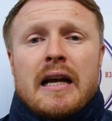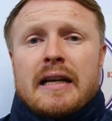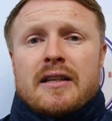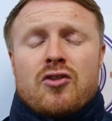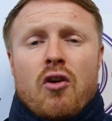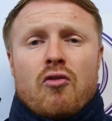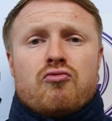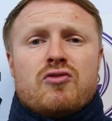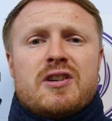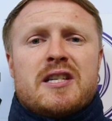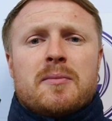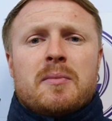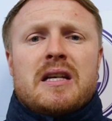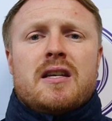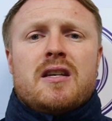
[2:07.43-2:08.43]
He's got a
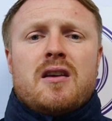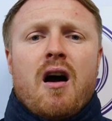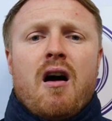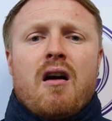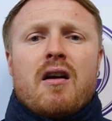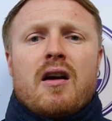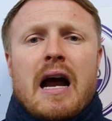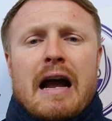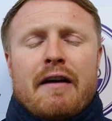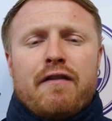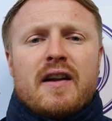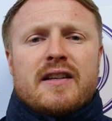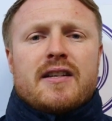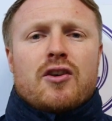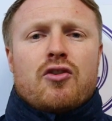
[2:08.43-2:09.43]
reasonably young,
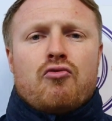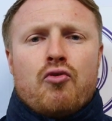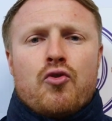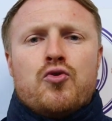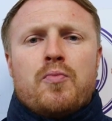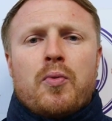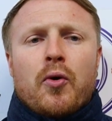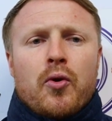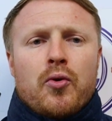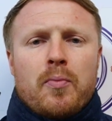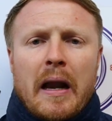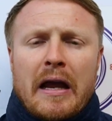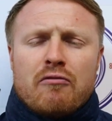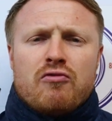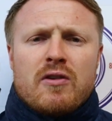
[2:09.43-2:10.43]
athletic group who
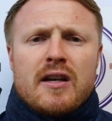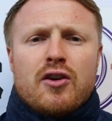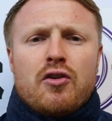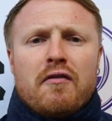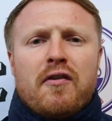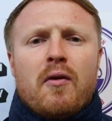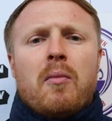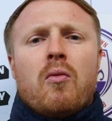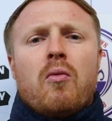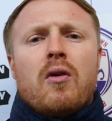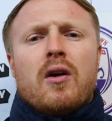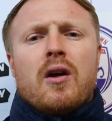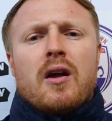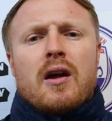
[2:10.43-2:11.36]
play really good football.